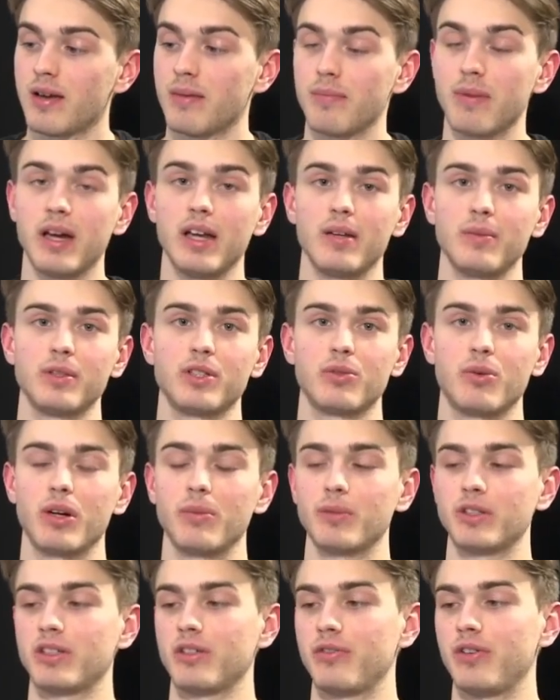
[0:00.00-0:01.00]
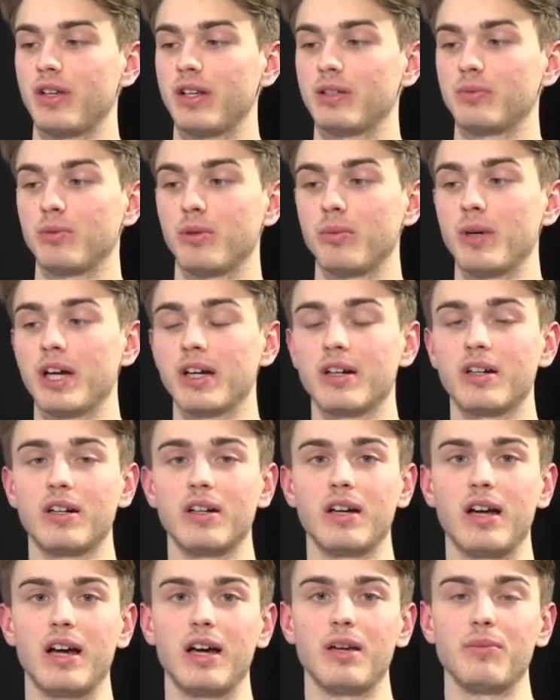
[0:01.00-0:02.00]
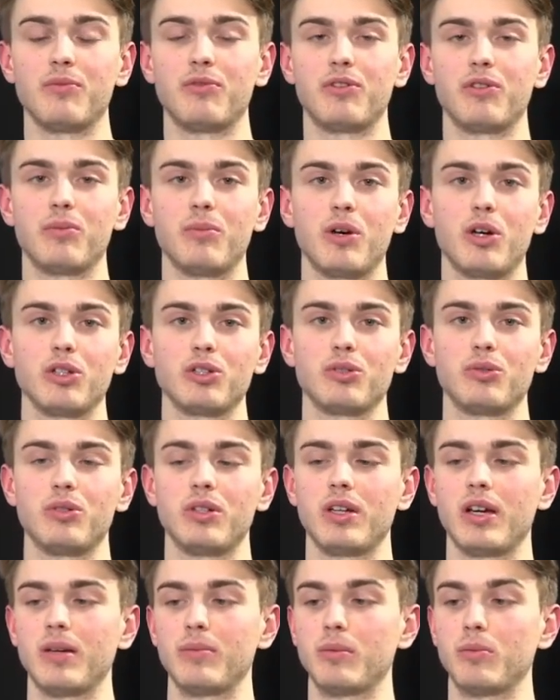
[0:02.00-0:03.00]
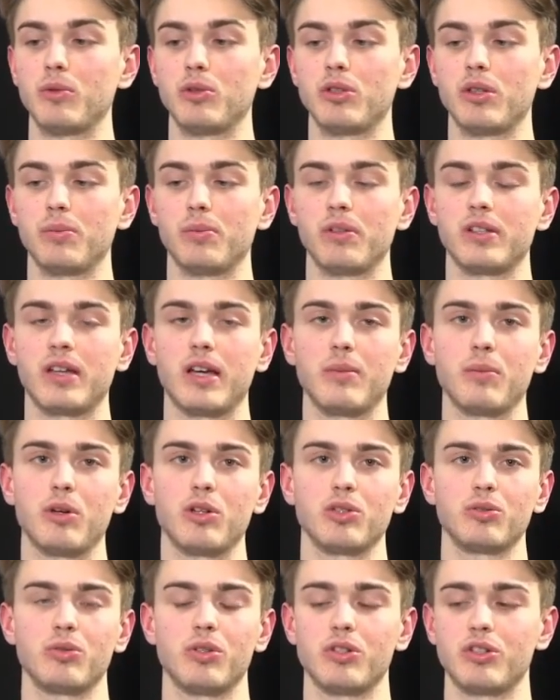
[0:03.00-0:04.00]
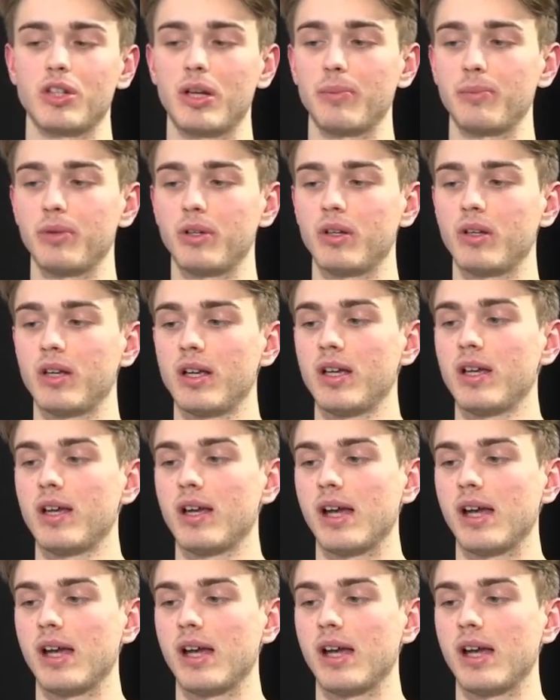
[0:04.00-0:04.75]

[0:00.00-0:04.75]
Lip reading: My name is Grandmaster Felix Blohberger. I'm from Austria. I'm a multiple-time Austrian champion.